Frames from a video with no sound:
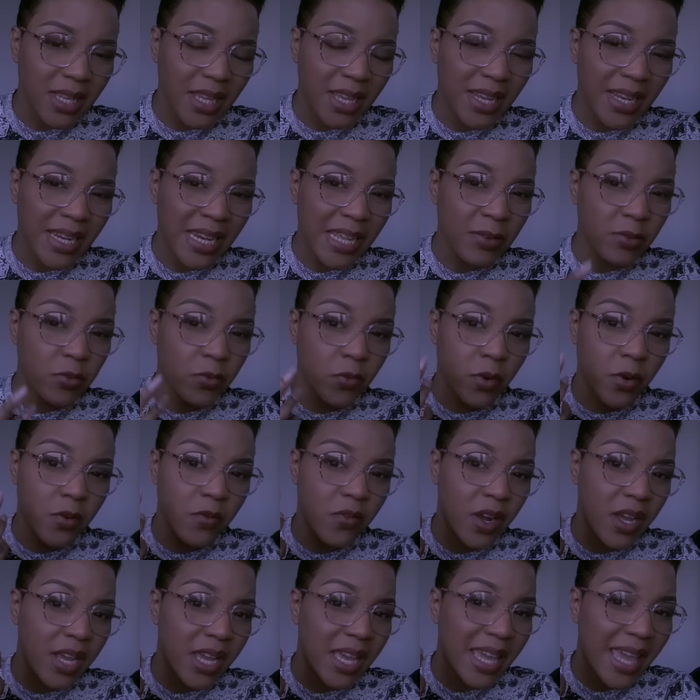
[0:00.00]
It leaves for a
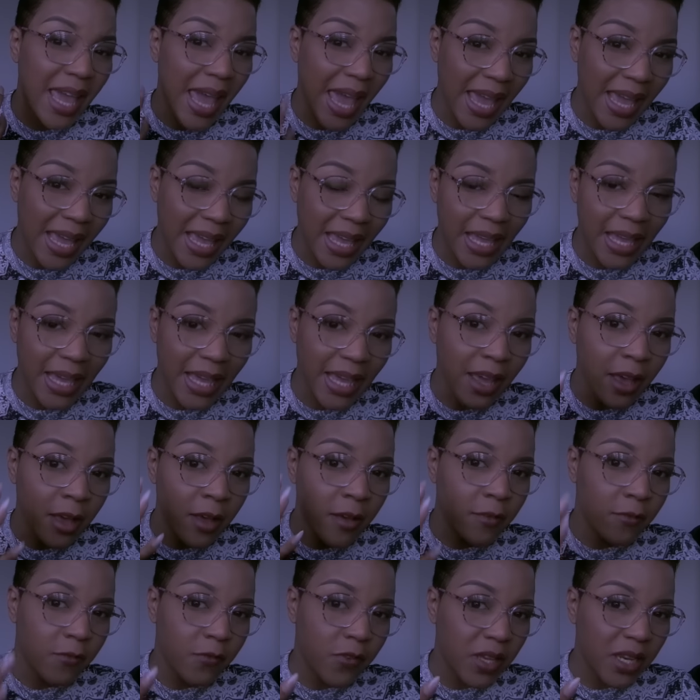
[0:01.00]
very cakey
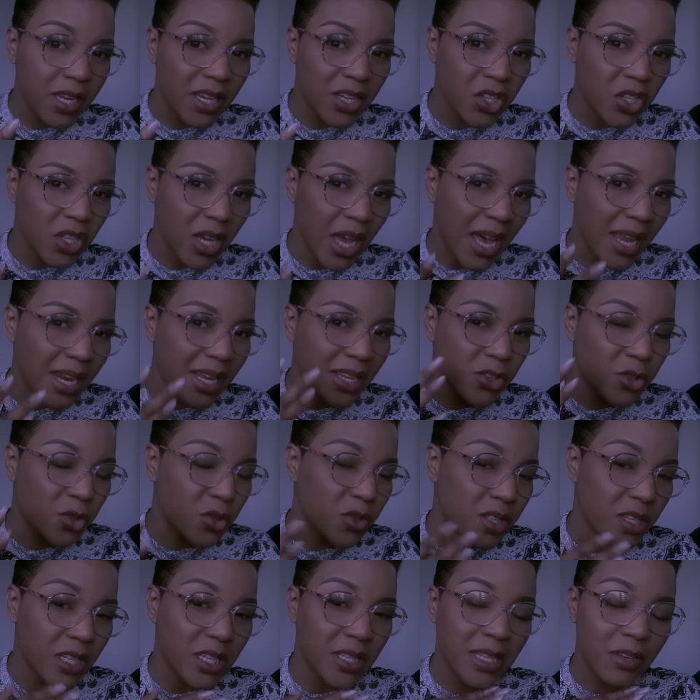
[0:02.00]
finish and it
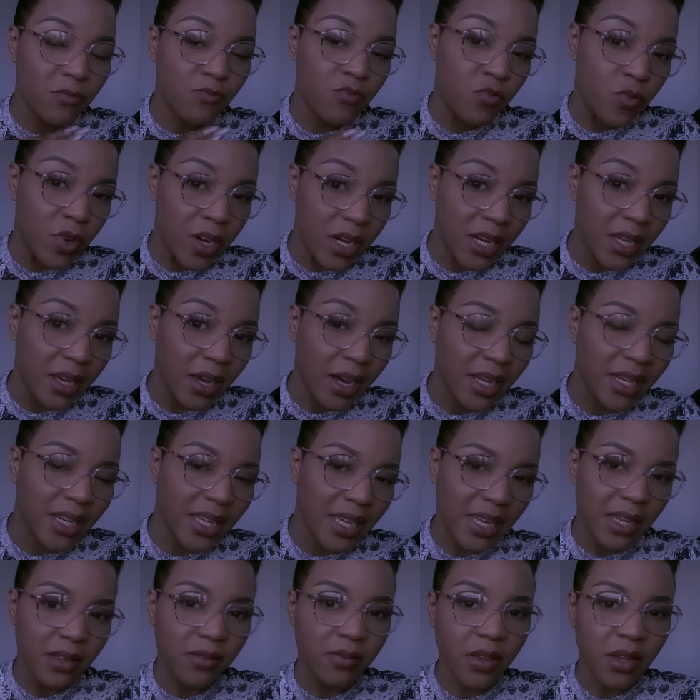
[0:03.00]
just is really
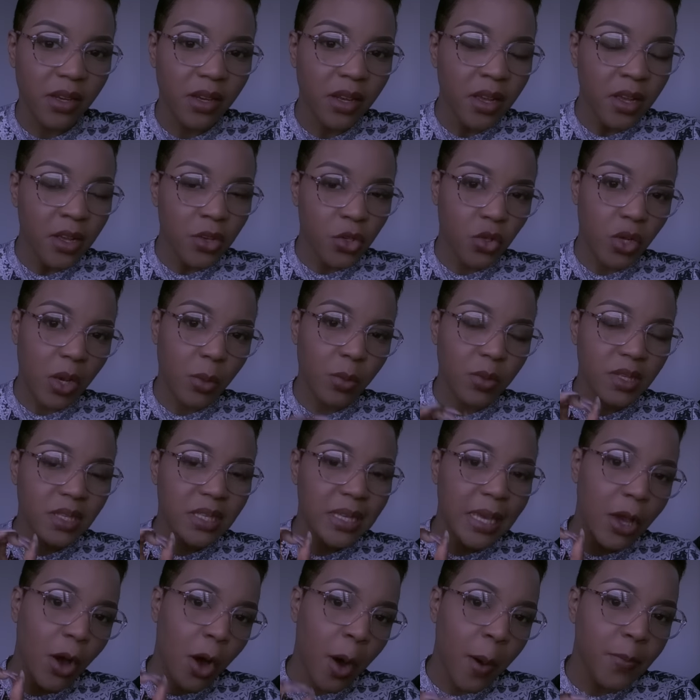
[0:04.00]
uneven. So I would
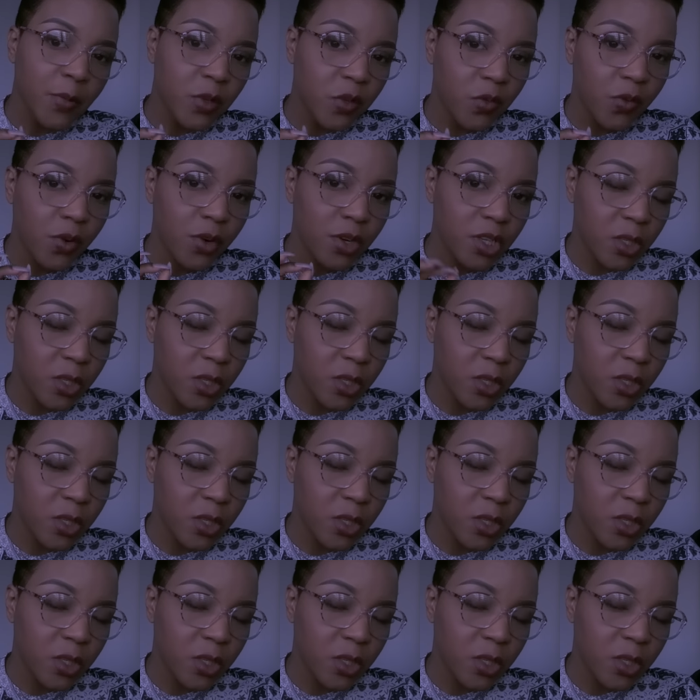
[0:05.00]
say opt for a